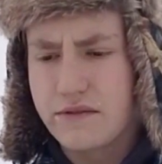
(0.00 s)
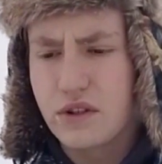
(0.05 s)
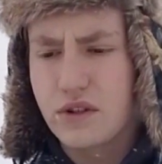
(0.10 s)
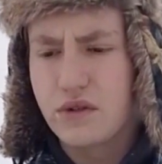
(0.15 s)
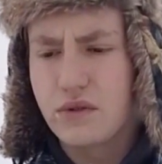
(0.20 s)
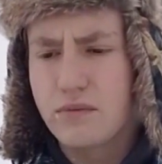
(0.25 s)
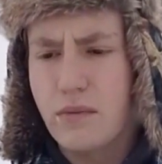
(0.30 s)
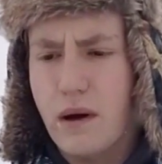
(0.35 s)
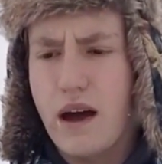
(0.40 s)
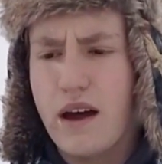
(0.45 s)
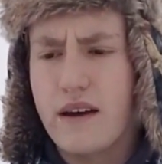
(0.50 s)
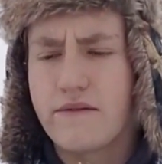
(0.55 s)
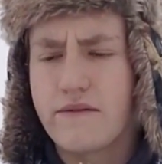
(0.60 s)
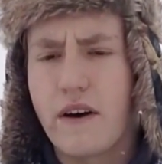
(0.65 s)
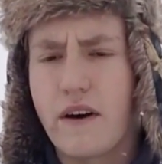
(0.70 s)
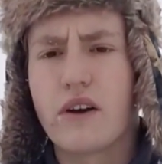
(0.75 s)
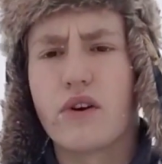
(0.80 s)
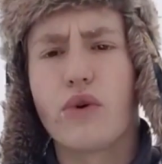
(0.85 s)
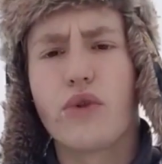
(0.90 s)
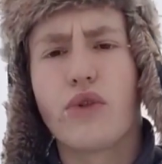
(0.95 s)
you my
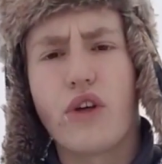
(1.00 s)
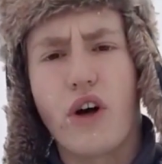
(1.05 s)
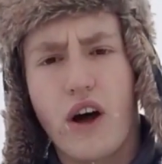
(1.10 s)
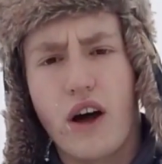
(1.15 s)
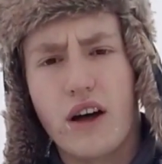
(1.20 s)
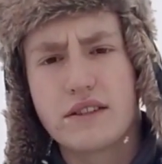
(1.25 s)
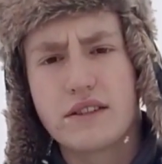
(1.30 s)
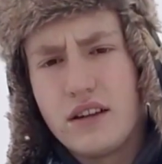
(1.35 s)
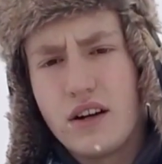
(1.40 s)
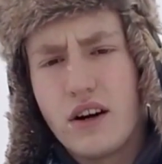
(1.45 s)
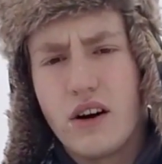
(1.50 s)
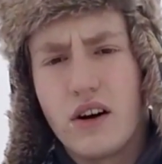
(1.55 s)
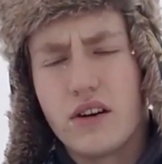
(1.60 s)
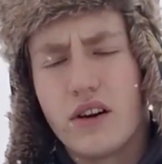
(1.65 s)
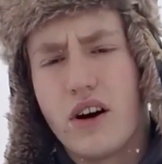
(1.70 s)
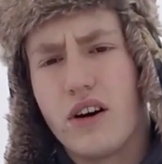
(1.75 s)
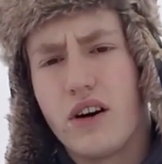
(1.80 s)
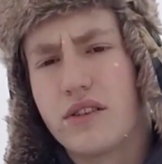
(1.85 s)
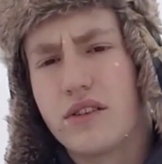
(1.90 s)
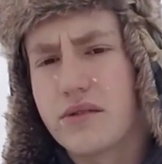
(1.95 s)
final thoughts. All in
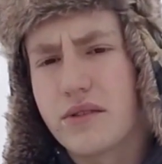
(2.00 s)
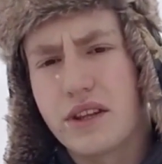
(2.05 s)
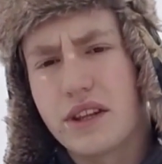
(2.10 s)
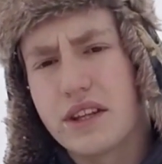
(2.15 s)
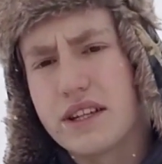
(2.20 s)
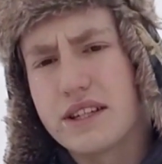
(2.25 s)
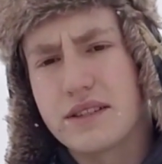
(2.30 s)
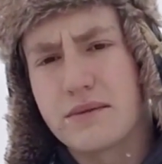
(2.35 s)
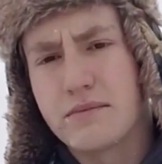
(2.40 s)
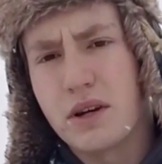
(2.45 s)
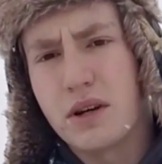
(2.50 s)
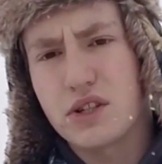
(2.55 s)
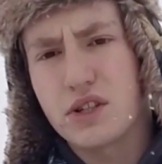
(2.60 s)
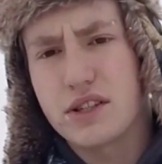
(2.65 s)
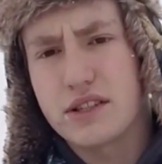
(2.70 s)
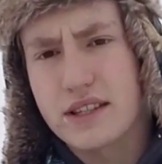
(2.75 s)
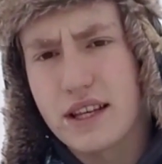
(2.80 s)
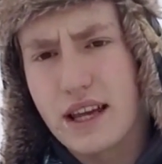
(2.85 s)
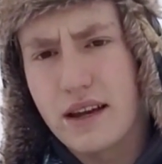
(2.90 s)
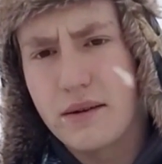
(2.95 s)
all, there really isn't much to
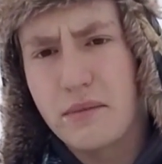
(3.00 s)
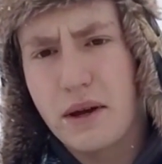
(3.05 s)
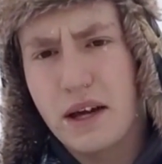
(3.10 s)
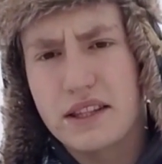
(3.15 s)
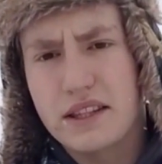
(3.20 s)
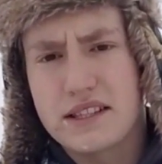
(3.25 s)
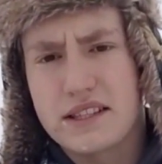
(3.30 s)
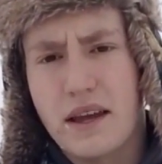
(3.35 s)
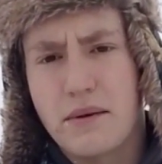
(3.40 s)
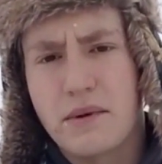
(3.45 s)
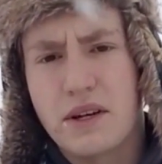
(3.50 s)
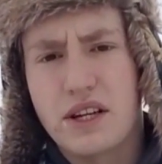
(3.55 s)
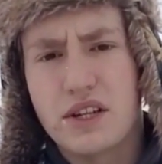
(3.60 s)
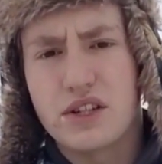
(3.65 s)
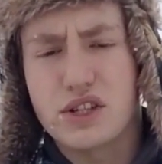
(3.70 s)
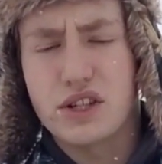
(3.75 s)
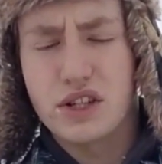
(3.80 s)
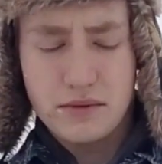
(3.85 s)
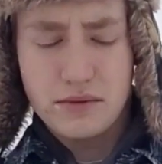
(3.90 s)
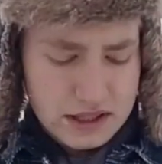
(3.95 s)
say about this
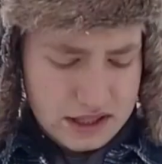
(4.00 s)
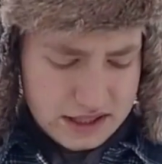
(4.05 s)
ammunition.